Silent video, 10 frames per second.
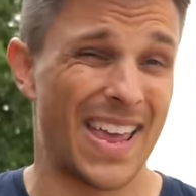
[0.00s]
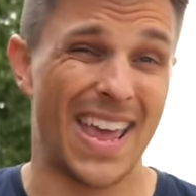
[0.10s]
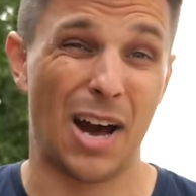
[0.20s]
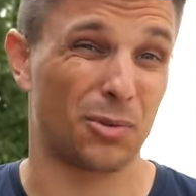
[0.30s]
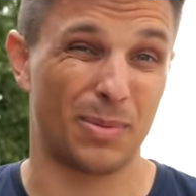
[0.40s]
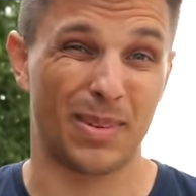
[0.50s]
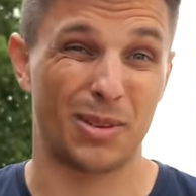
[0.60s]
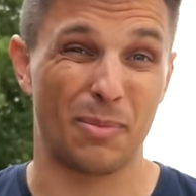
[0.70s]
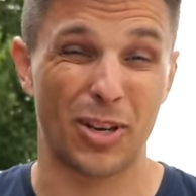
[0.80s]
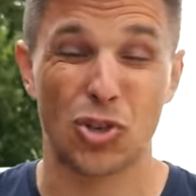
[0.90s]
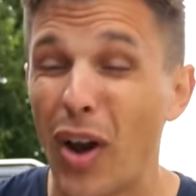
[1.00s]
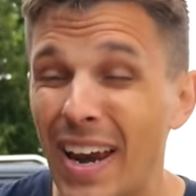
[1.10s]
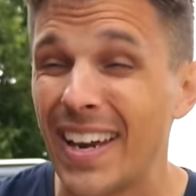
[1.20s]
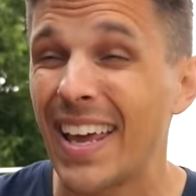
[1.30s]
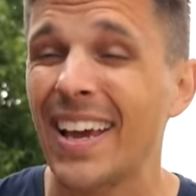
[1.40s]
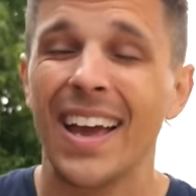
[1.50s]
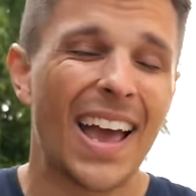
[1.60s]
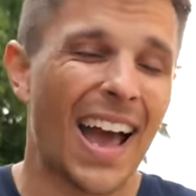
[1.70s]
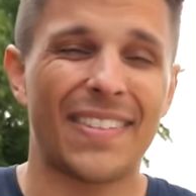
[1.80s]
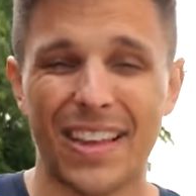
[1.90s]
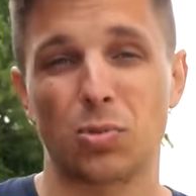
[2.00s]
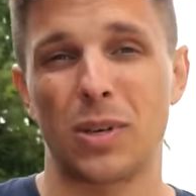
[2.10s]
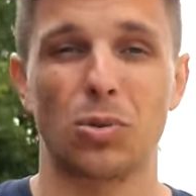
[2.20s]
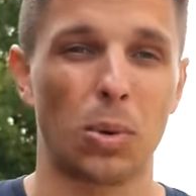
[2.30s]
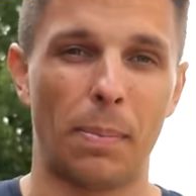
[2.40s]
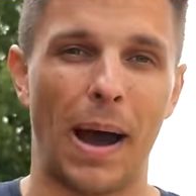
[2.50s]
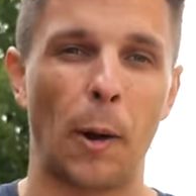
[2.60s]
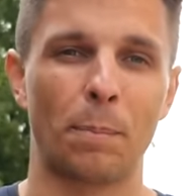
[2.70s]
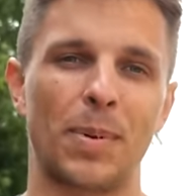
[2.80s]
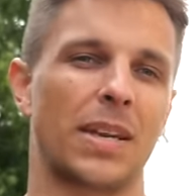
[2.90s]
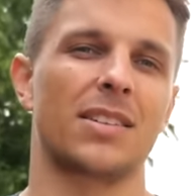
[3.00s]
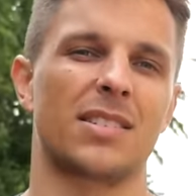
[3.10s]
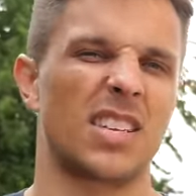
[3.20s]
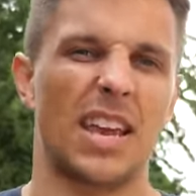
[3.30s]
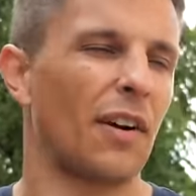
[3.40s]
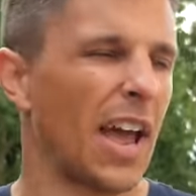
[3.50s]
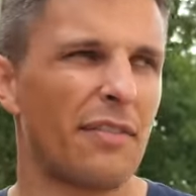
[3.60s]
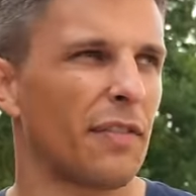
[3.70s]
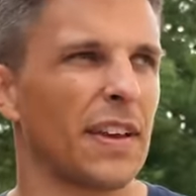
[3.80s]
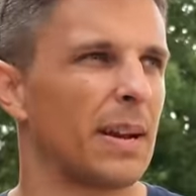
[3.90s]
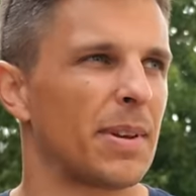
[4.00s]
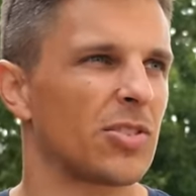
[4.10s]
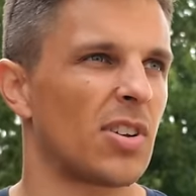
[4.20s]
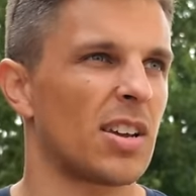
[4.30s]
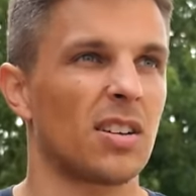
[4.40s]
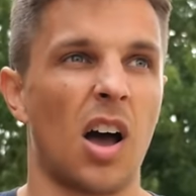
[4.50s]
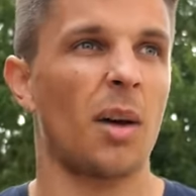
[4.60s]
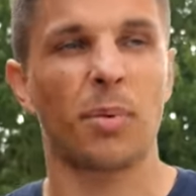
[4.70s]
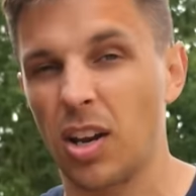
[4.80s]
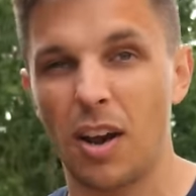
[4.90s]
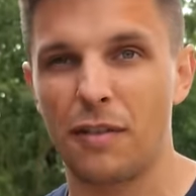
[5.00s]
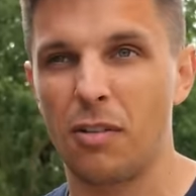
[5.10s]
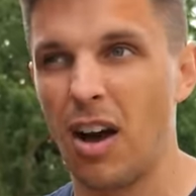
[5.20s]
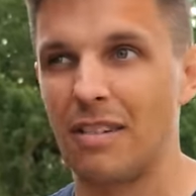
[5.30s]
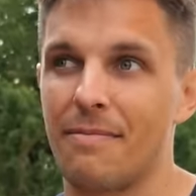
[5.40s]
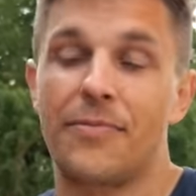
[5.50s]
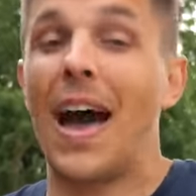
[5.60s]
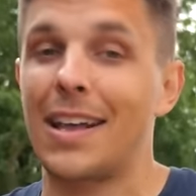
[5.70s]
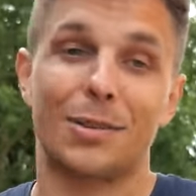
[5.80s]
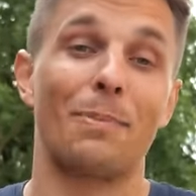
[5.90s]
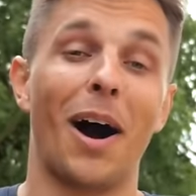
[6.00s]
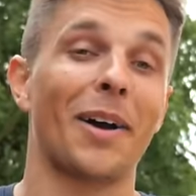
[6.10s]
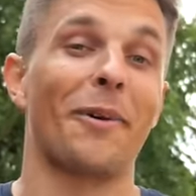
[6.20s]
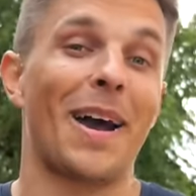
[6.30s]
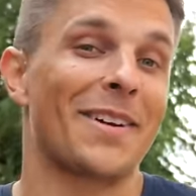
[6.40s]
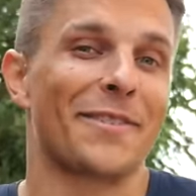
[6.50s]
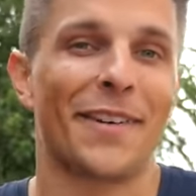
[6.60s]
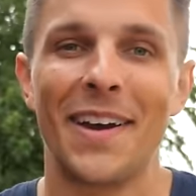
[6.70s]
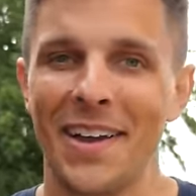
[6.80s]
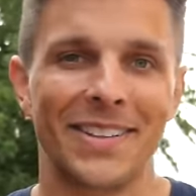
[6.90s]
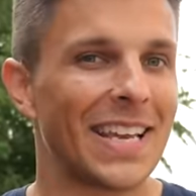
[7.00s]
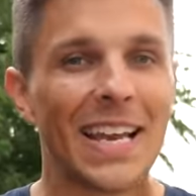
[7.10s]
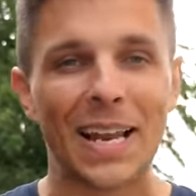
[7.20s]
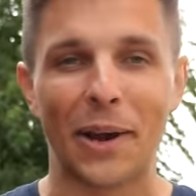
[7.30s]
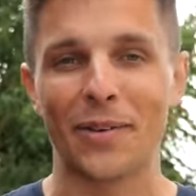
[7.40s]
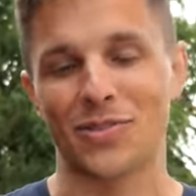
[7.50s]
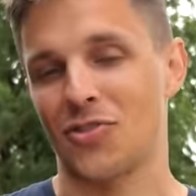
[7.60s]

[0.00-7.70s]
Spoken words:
it helps me massively with my training, and that's what it's all about. Because if I ever feel a bit stressed, I'm gonna go for a run. That's my way of dealing with